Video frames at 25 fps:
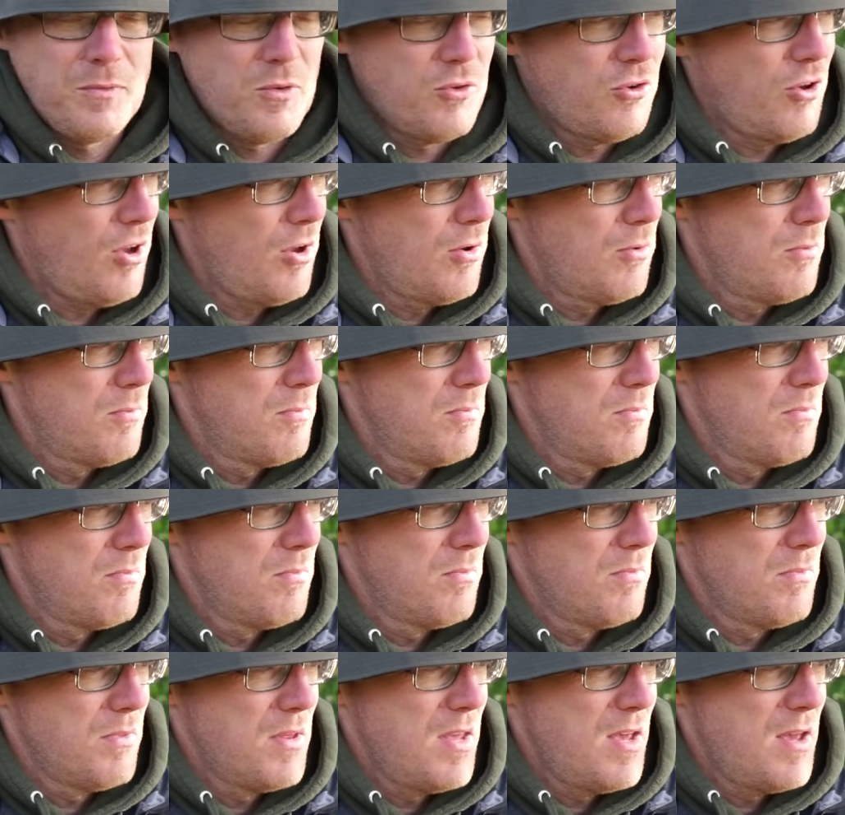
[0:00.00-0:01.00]
So
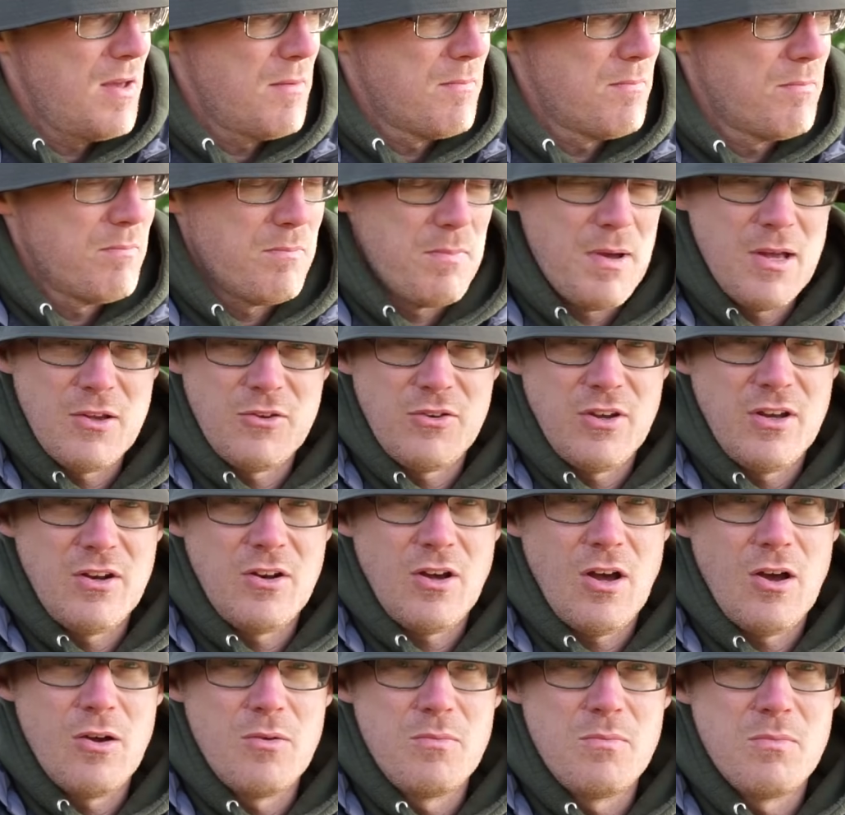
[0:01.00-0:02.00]
yeah, about to head
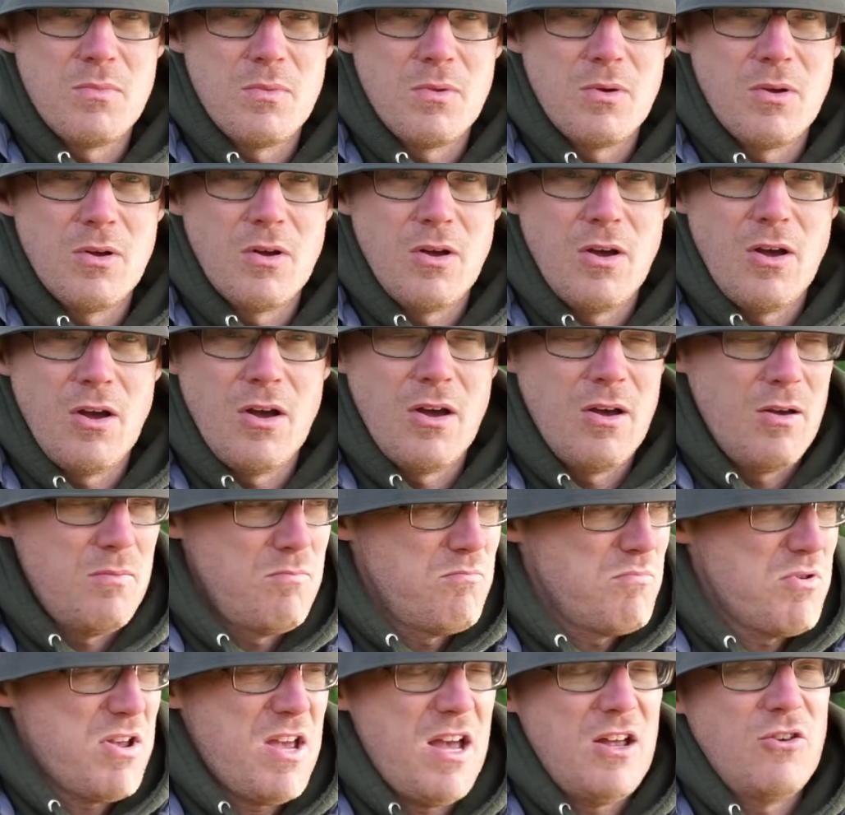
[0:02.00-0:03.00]
home.
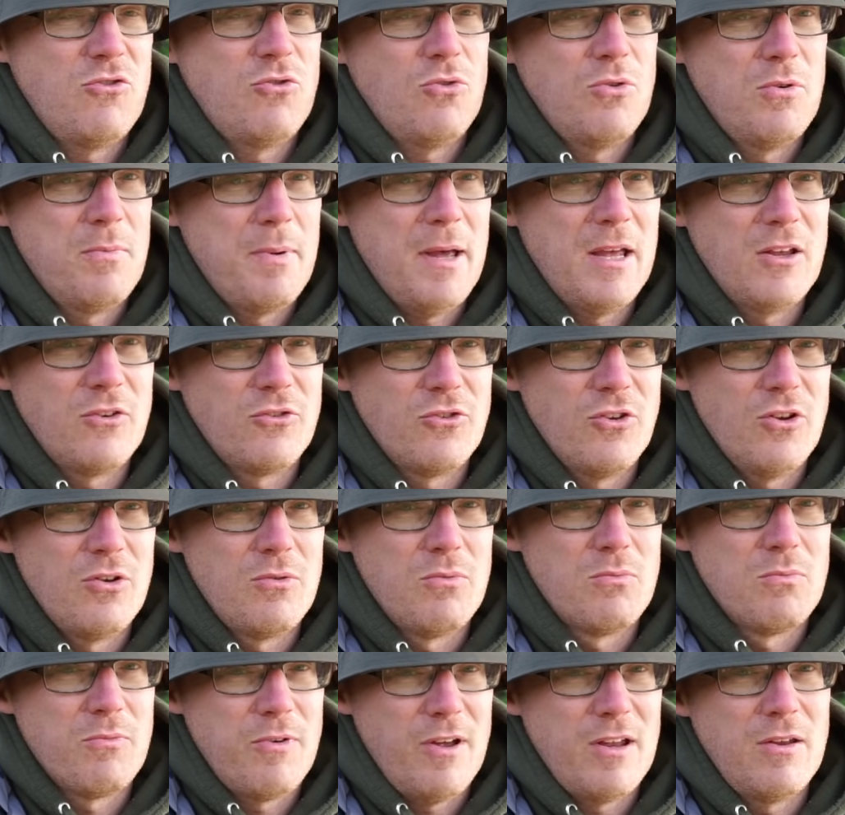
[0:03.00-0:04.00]
Catch you on the bank
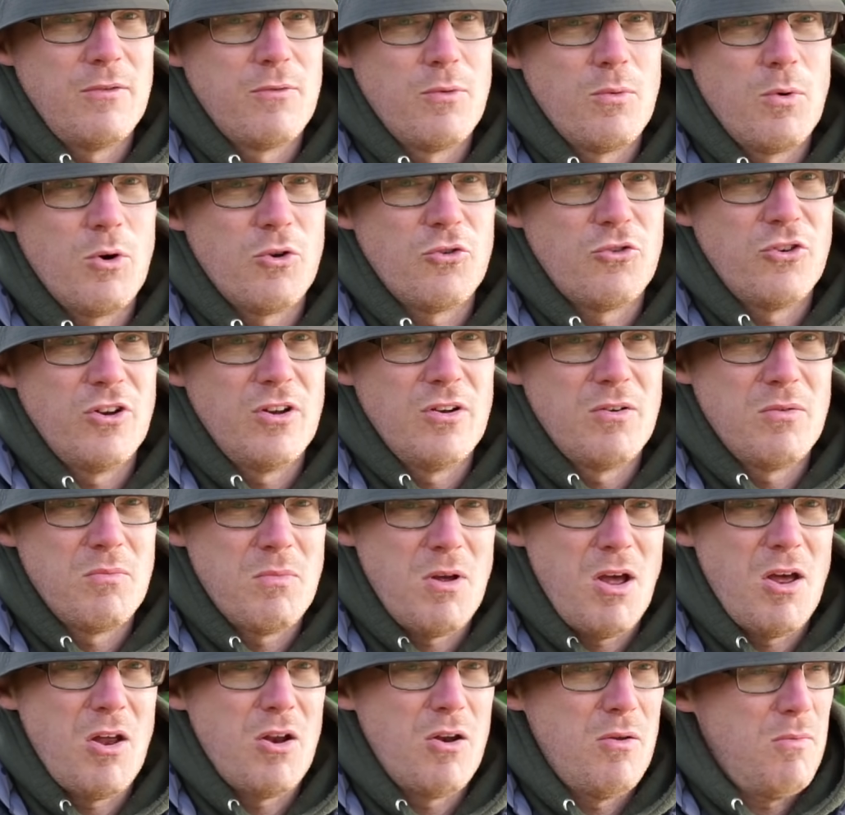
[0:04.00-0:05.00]
soon. Thank you for watching,
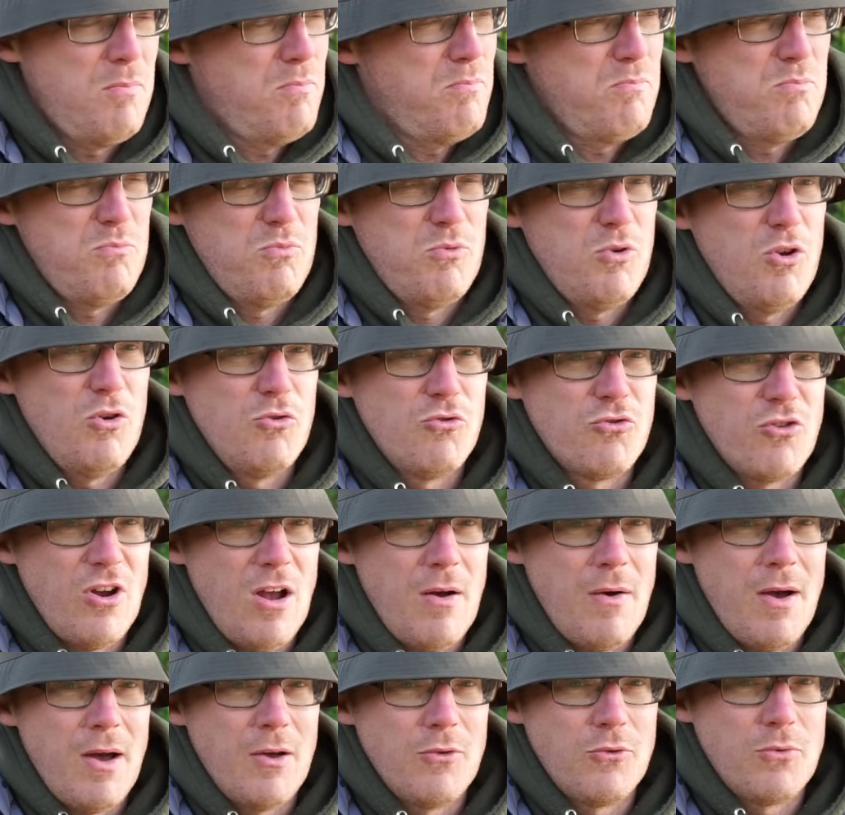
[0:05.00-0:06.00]
and a huge
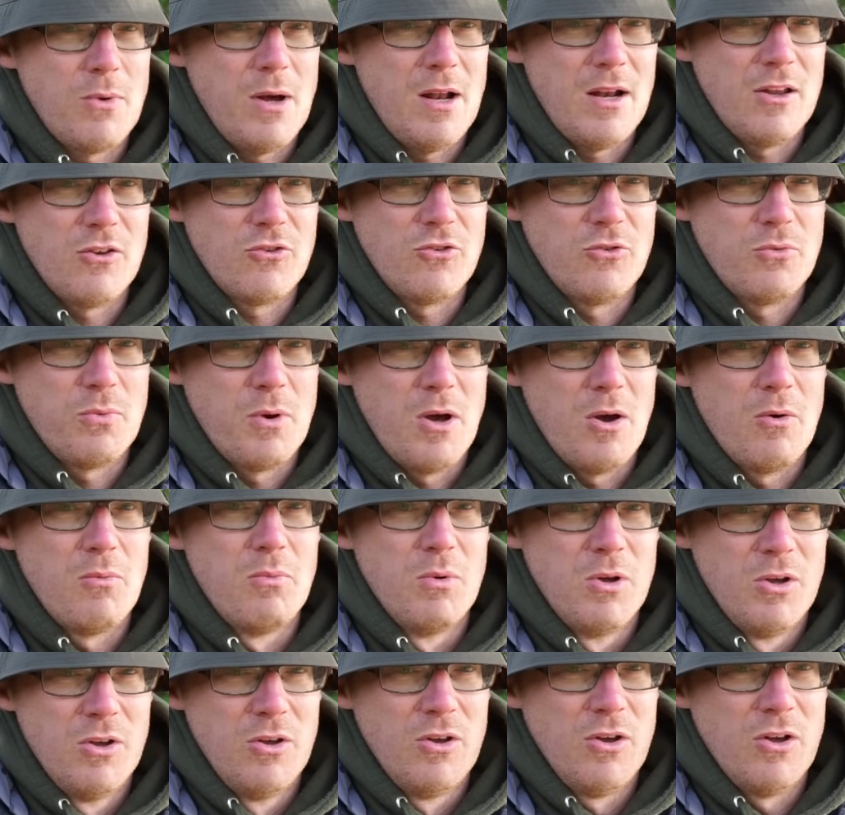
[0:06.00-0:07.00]
shout out to Alex as well,
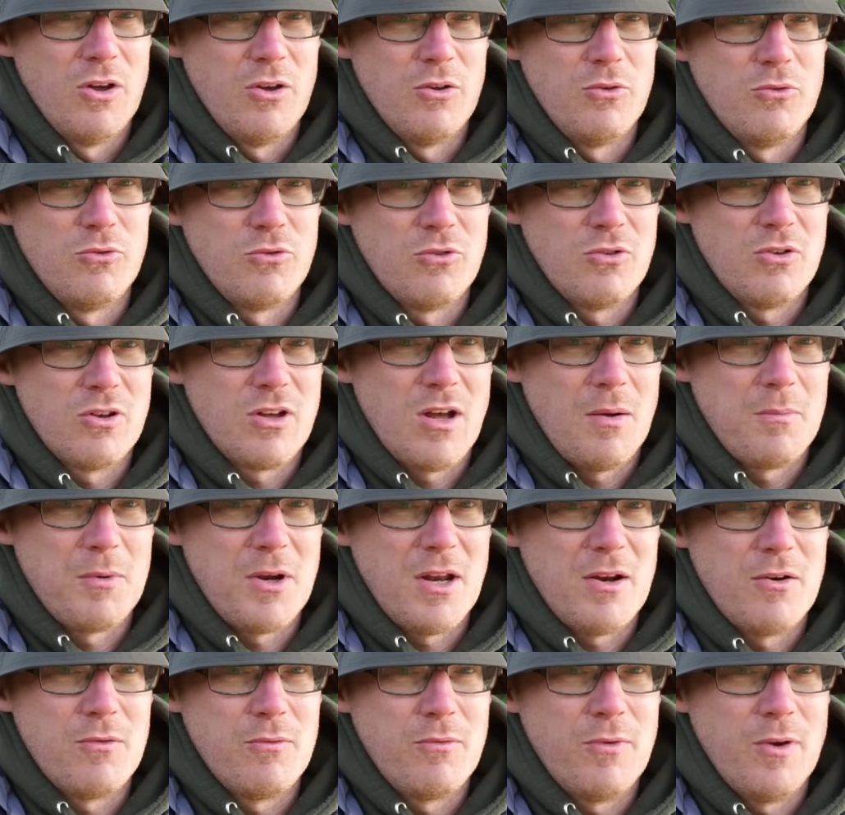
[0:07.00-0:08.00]
who's come
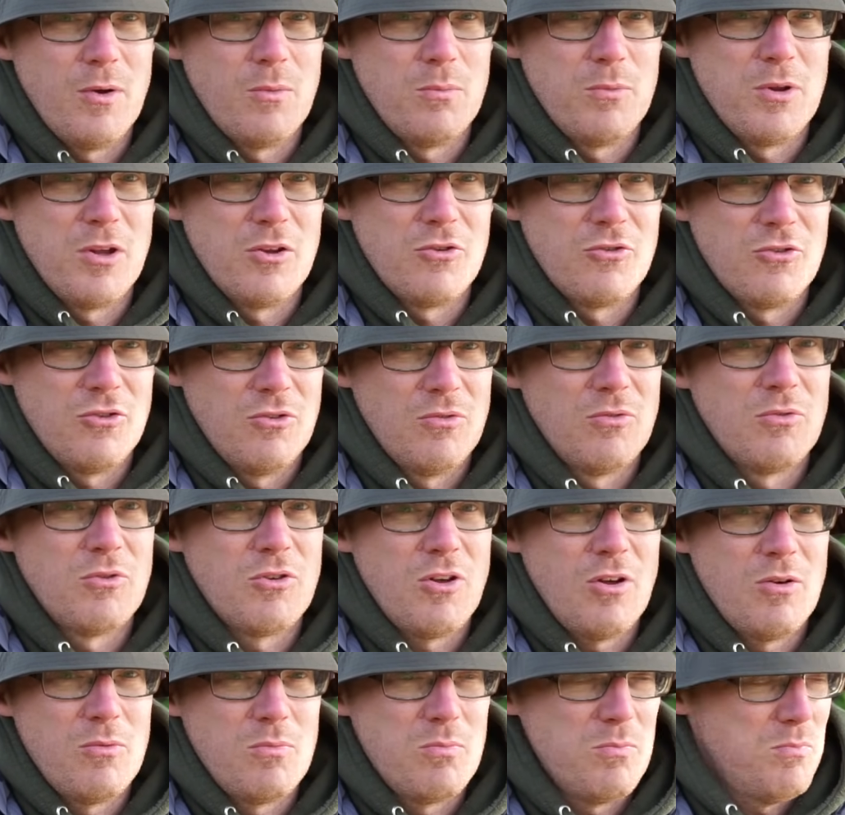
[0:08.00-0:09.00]
down and filmed this.
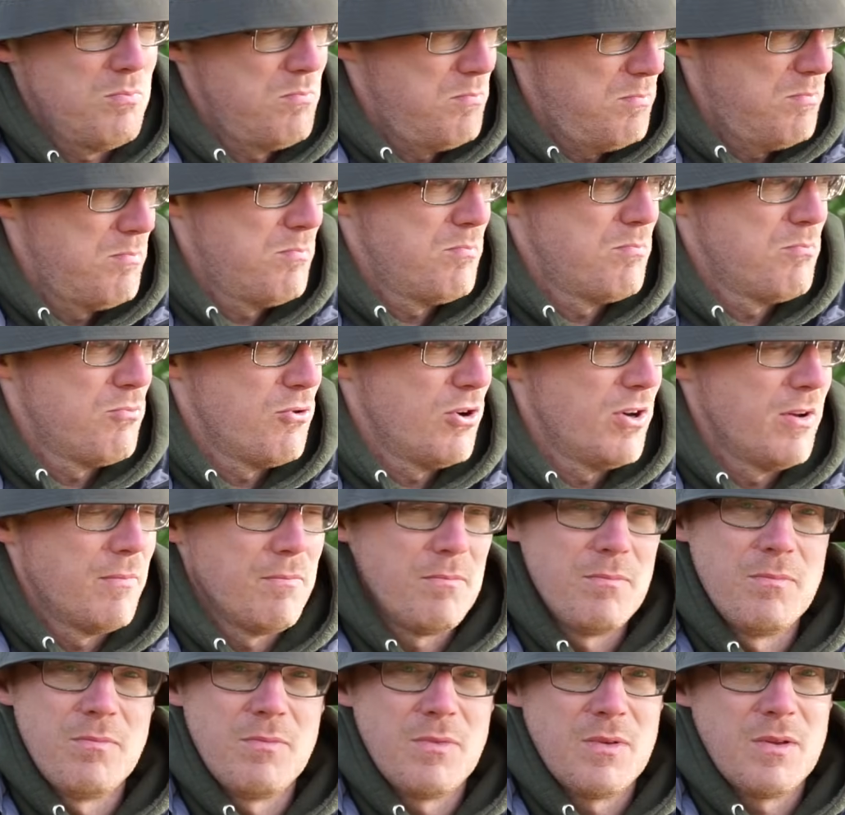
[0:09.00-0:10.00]
So brilliant.